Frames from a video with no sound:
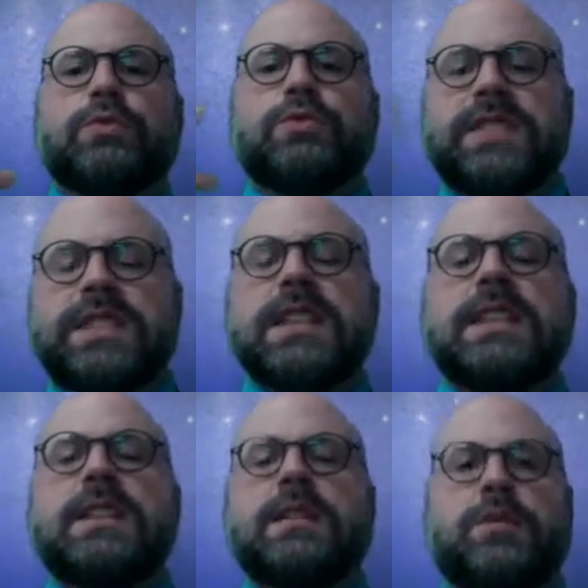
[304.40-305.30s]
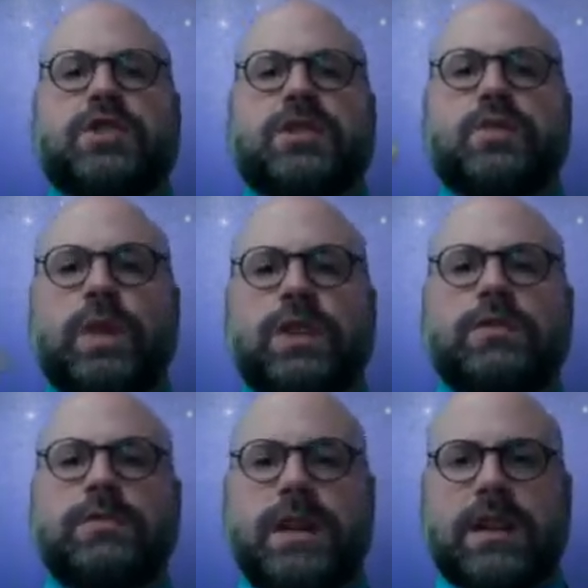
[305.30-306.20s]
see the images when you're
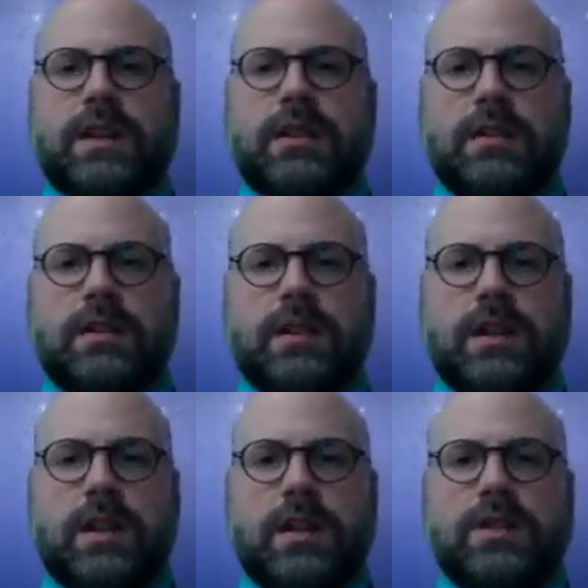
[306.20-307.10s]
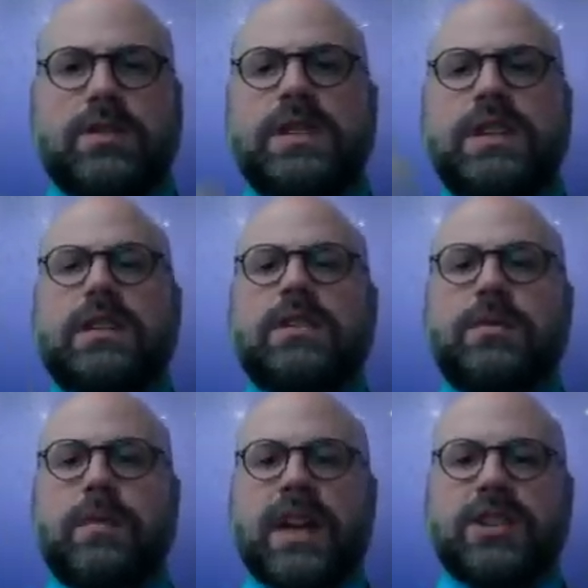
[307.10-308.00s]
reading. You see it in your
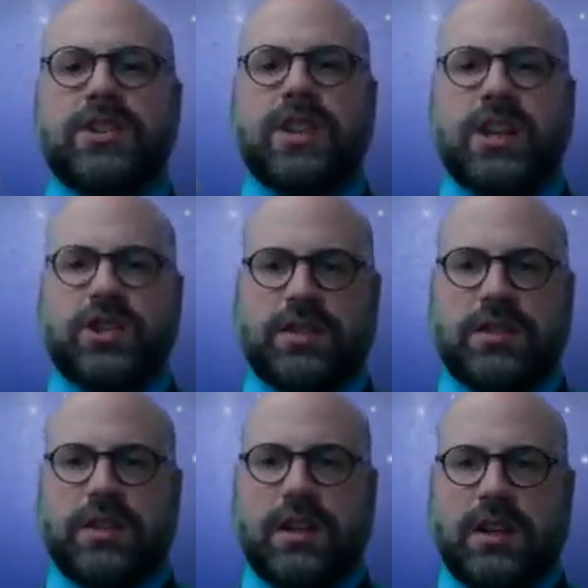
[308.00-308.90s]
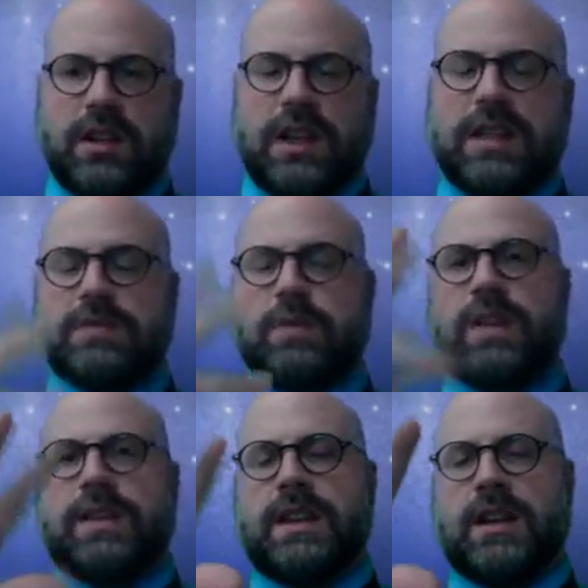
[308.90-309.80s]
imagination. And that's why
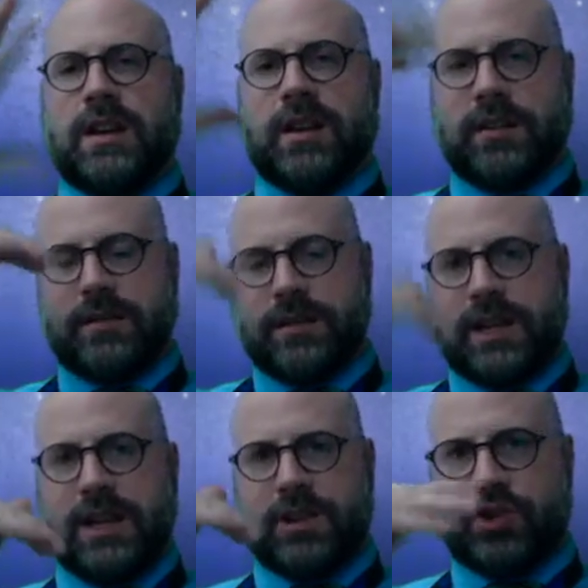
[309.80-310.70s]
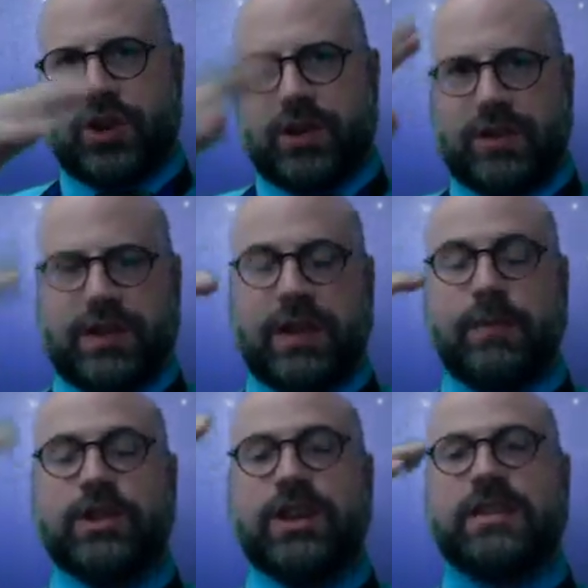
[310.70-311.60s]
the anchor chart or the
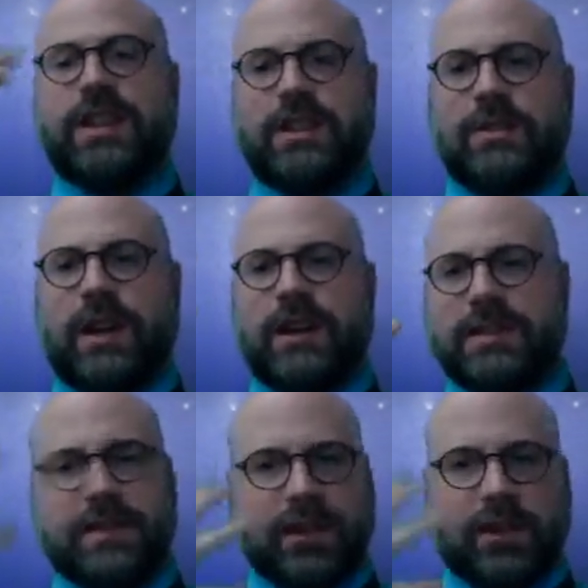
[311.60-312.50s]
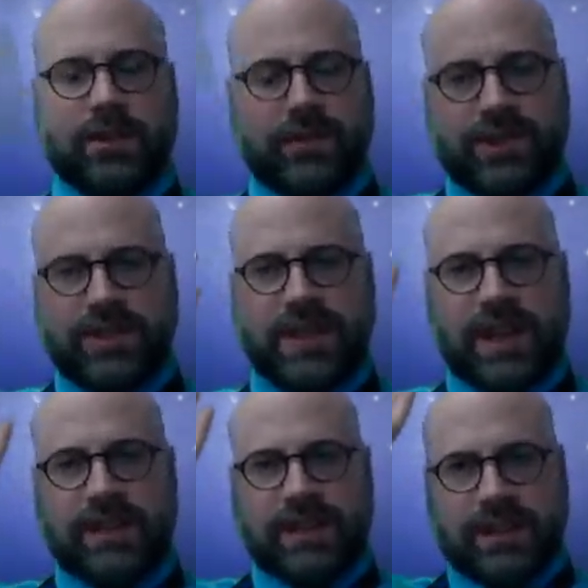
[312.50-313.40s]
image I sent you has the girl and she's
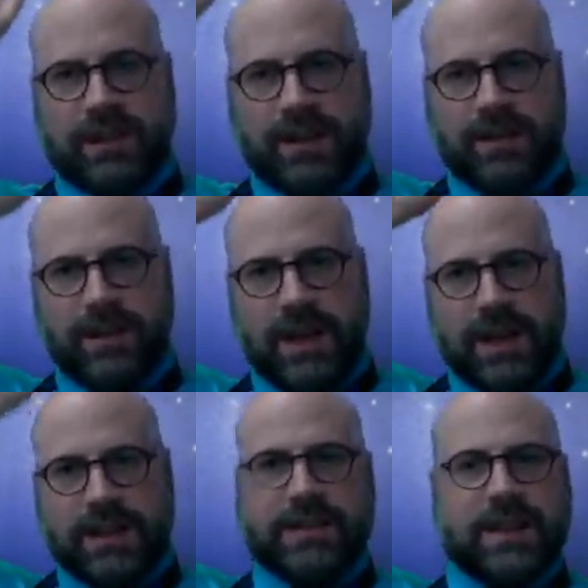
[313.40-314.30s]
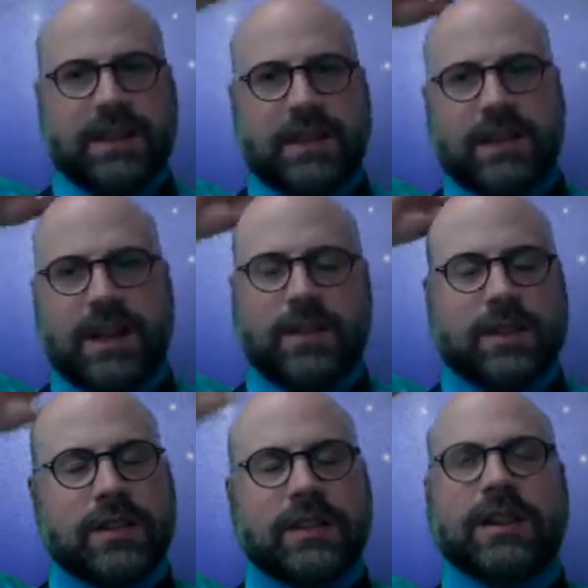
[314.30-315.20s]
got the cloud. She's got the cloud,
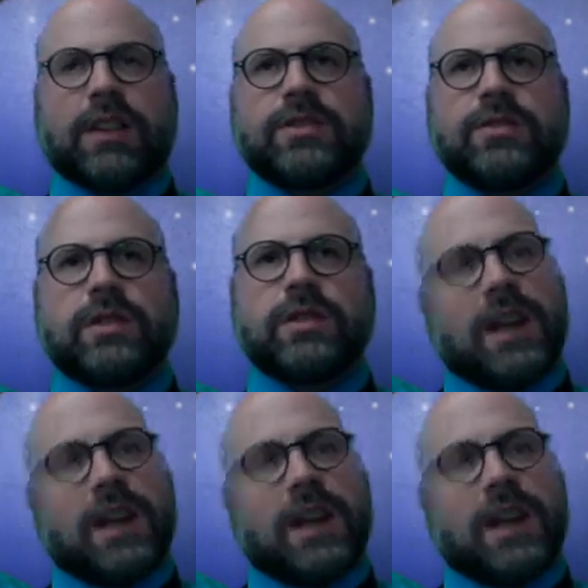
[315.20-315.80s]
cartoon cloud